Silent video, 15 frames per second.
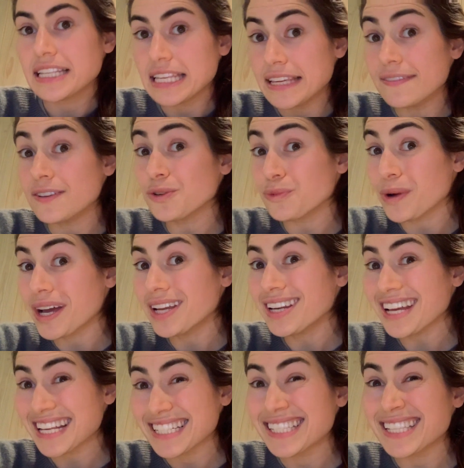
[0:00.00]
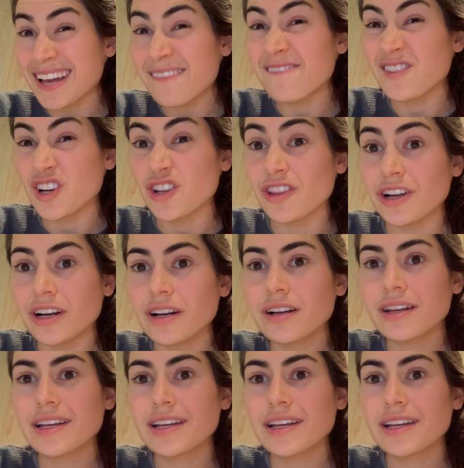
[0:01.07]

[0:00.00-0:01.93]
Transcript: even went a step further.